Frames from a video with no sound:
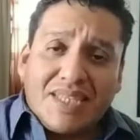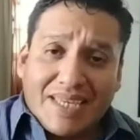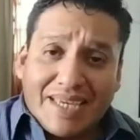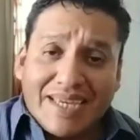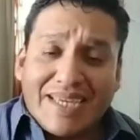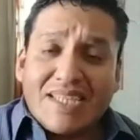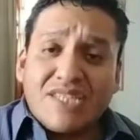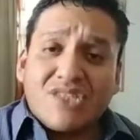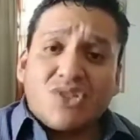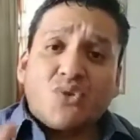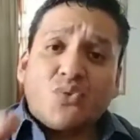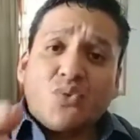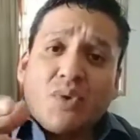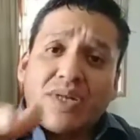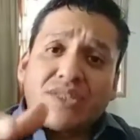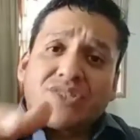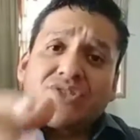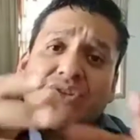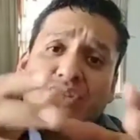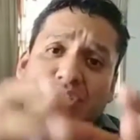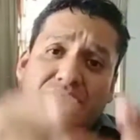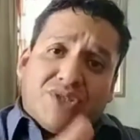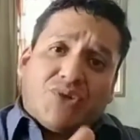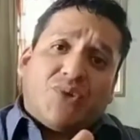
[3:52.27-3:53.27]
into what
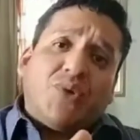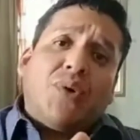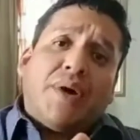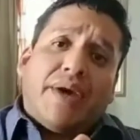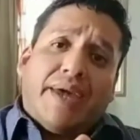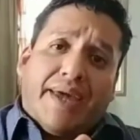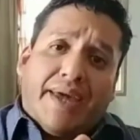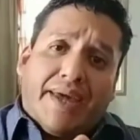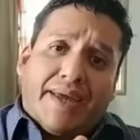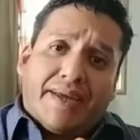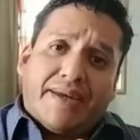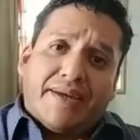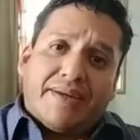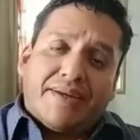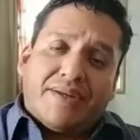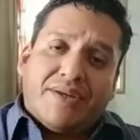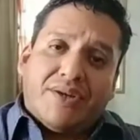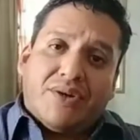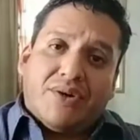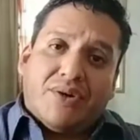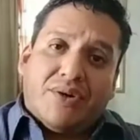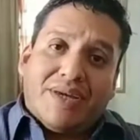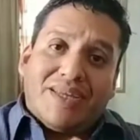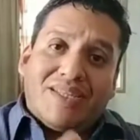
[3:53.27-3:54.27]
you're doing,
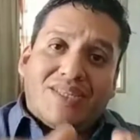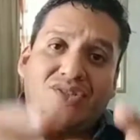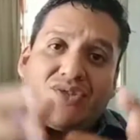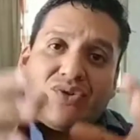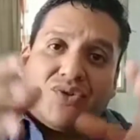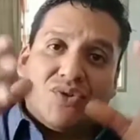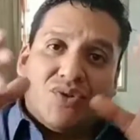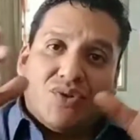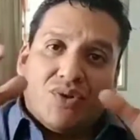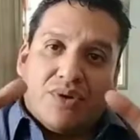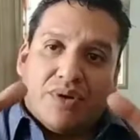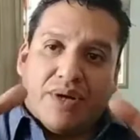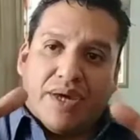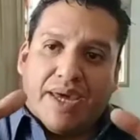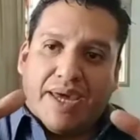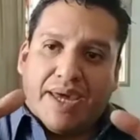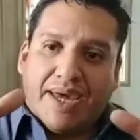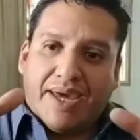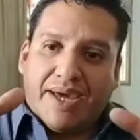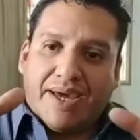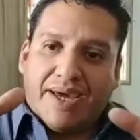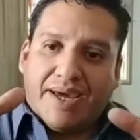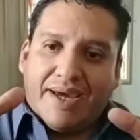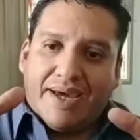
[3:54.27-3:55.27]
you know,
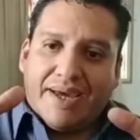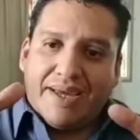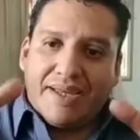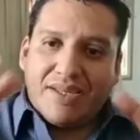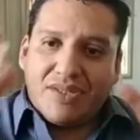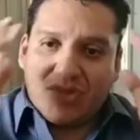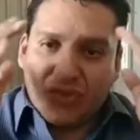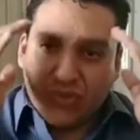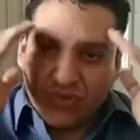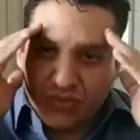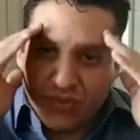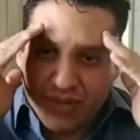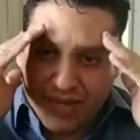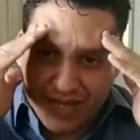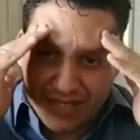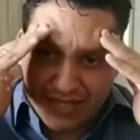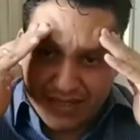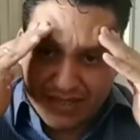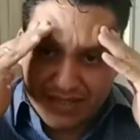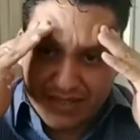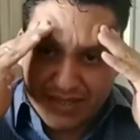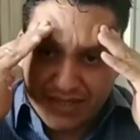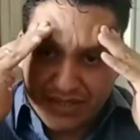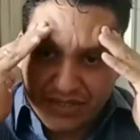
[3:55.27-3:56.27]
into
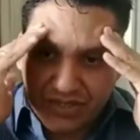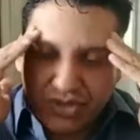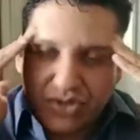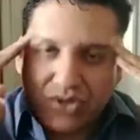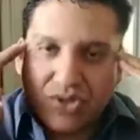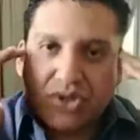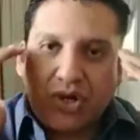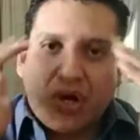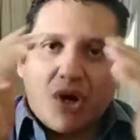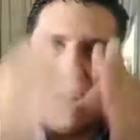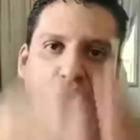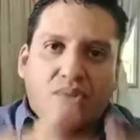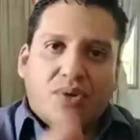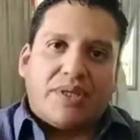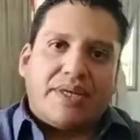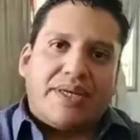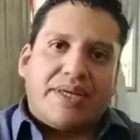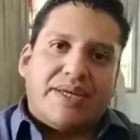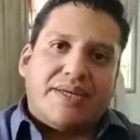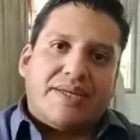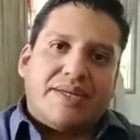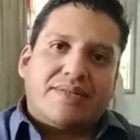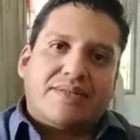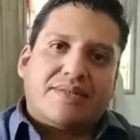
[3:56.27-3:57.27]
what your goal
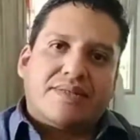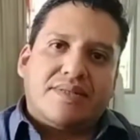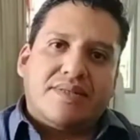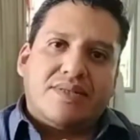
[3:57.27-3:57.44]
is,